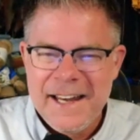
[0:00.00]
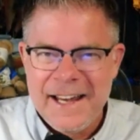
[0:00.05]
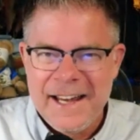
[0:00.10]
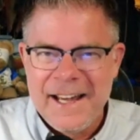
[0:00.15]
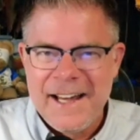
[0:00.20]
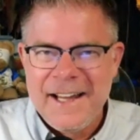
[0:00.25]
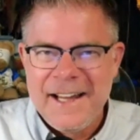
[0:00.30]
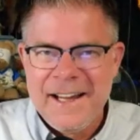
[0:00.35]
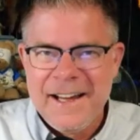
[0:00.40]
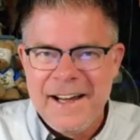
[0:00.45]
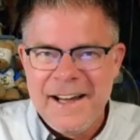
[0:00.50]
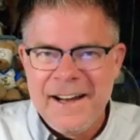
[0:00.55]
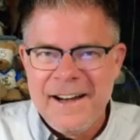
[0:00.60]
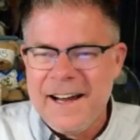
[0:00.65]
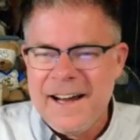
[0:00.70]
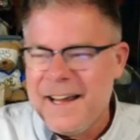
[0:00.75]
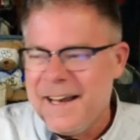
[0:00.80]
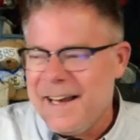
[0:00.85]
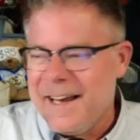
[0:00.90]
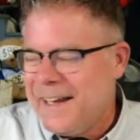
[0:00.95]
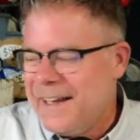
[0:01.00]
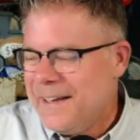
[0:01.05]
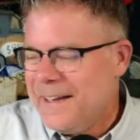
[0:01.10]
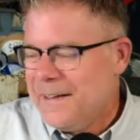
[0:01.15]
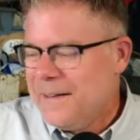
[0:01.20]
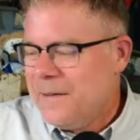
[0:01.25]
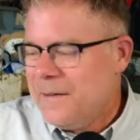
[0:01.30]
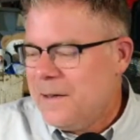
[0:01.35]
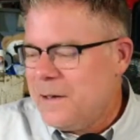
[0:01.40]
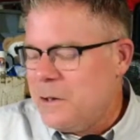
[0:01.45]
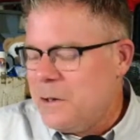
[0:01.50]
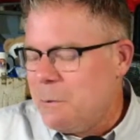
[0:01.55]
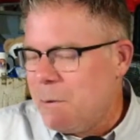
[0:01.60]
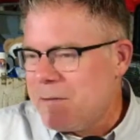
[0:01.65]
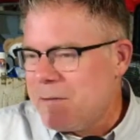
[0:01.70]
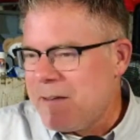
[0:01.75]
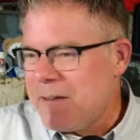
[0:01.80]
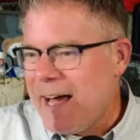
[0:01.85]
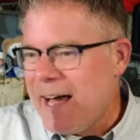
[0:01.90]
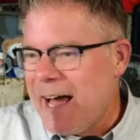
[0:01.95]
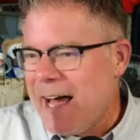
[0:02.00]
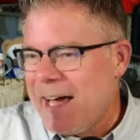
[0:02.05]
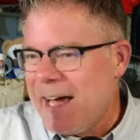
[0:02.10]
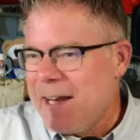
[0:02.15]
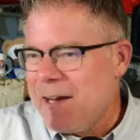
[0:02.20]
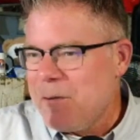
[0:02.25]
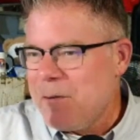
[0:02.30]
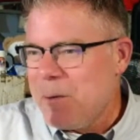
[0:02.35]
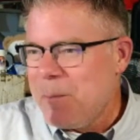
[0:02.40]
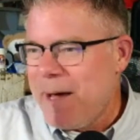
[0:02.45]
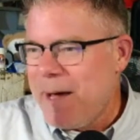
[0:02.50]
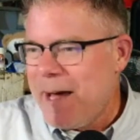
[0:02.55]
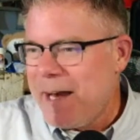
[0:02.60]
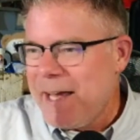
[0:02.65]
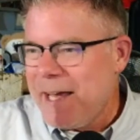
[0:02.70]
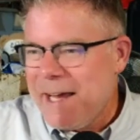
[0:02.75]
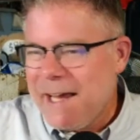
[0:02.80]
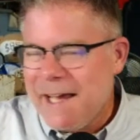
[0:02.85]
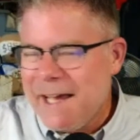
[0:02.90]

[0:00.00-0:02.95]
Yeah. All right. You want to say hi to everybody?